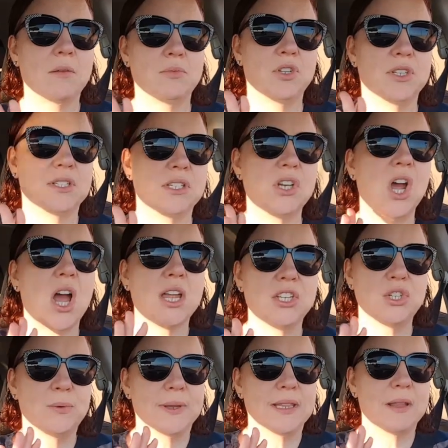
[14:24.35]
I'm just
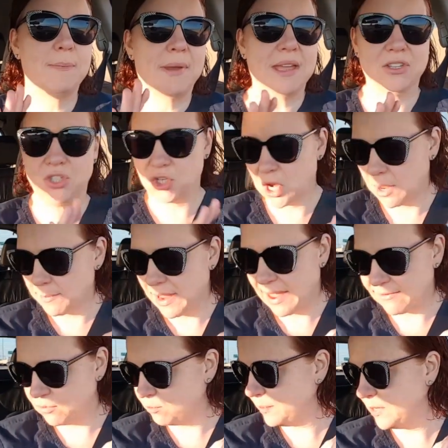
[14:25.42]
not doing the best job. I
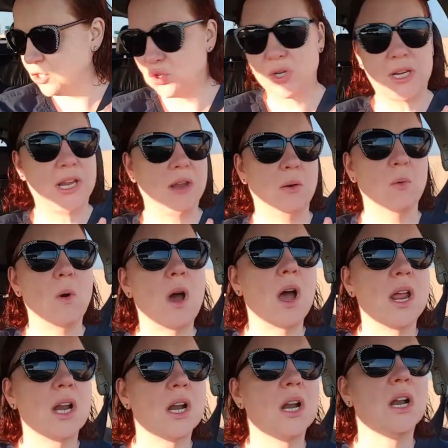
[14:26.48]
haven't been drinking
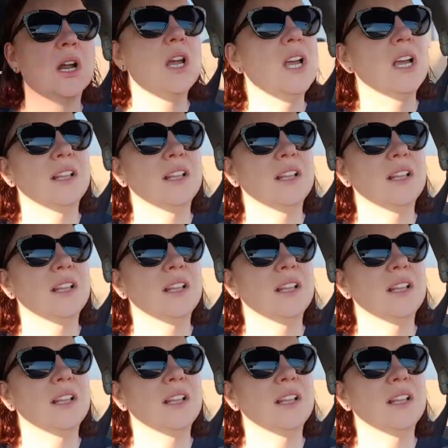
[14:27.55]
water.